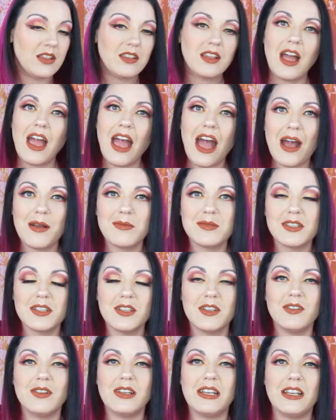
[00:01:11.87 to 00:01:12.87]
I
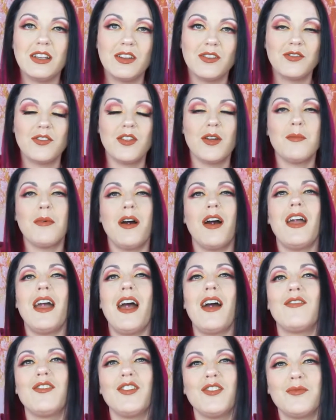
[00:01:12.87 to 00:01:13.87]
absolutely love them I
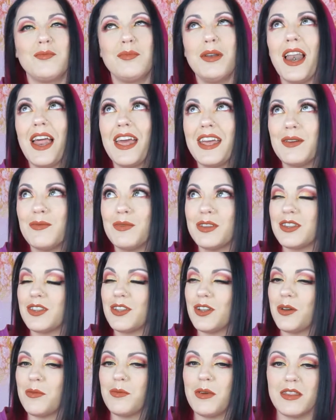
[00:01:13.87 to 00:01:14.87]
have loved playing with
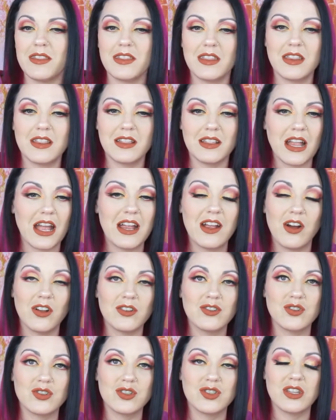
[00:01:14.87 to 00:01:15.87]
them they are
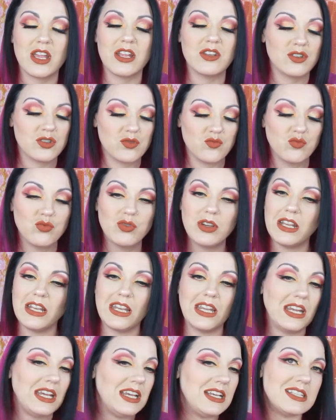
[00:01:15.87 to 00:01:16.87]
just they're just
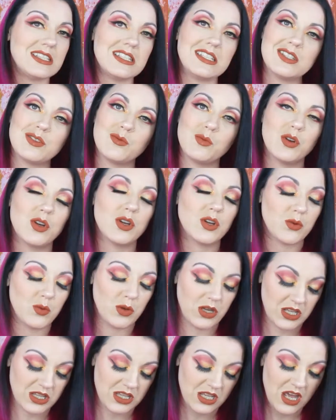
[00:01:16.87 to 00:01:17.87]
really easy to work
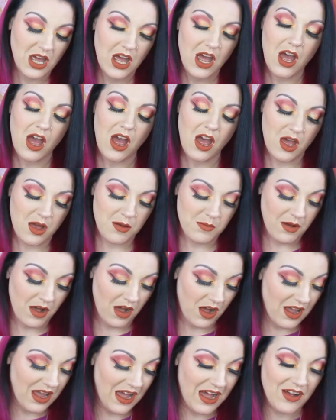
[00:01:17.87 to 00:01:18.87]
with um,
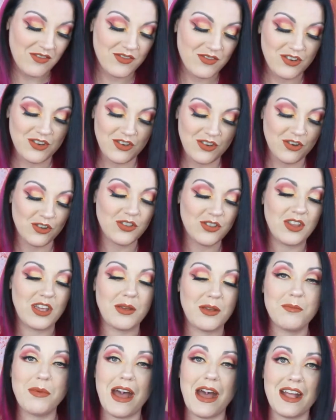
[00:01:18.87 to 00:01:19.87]
I have
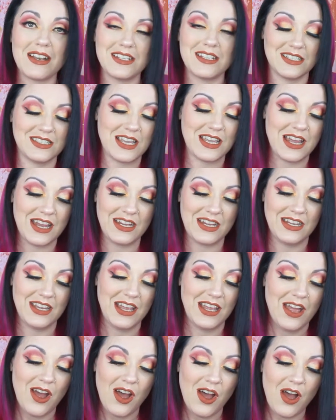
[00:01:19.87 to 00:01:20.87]
nothing bad to say
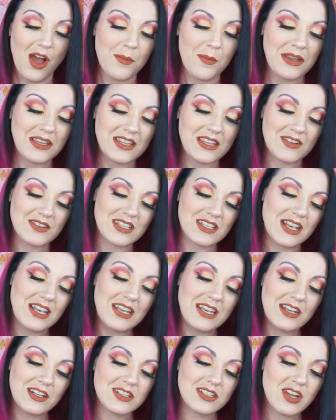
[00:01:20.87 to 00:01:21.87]
I mean there's a
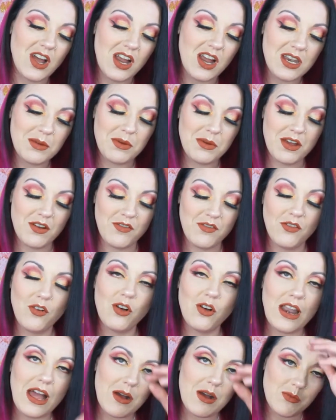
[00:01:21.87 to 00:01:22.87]
little tiny bit of
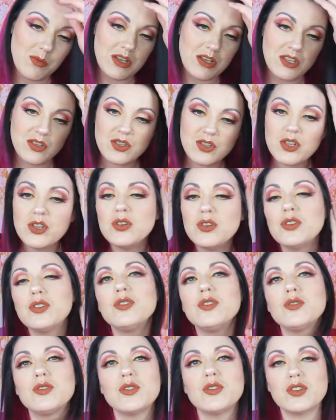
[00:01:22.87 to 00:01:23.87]
fallout when you
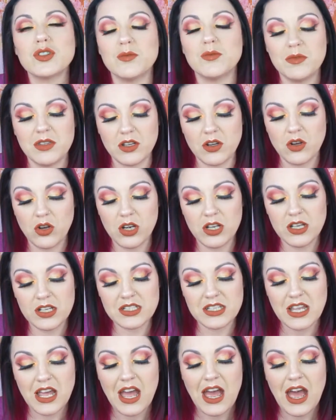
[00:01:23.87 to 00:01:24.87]
do touch some of the
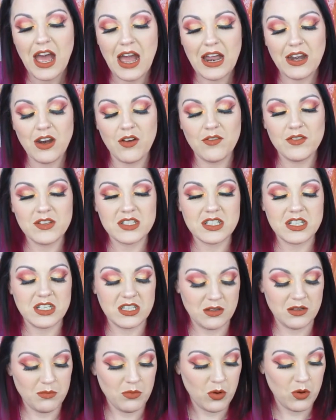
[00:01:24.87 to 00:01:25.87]
colours and obviously
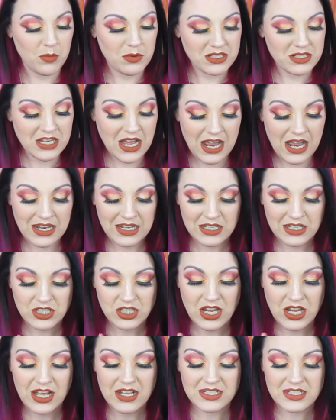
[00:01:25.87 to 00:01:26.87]
the more metallic
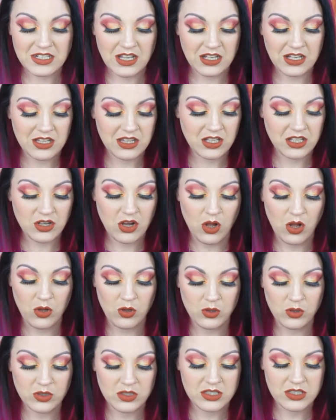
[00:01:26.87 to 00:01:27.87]
shades like the
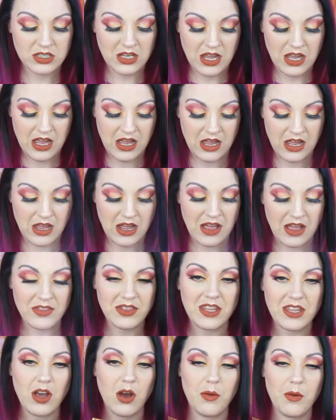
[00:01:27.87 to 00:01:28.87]
golds uh,
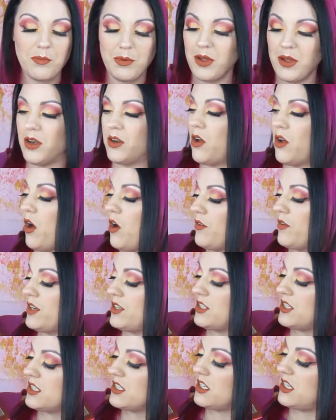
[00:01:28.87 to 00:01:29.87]
and the burnt
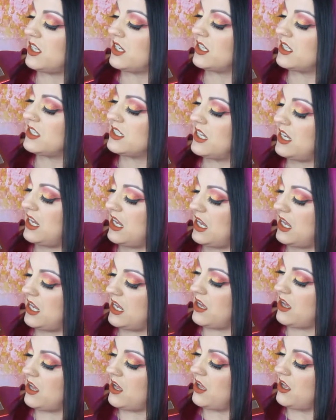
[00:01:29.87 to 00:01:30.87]
oranges that you can see
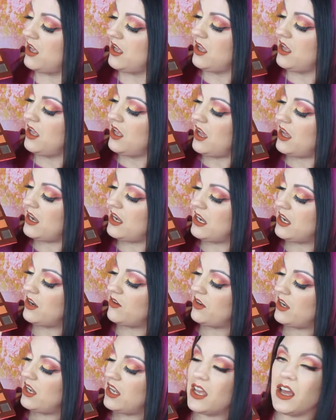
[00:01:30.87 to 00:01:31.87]
here and here
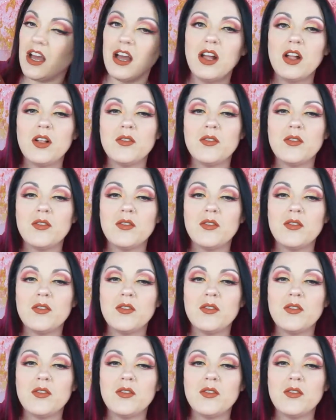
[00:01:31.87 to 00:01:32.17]
and here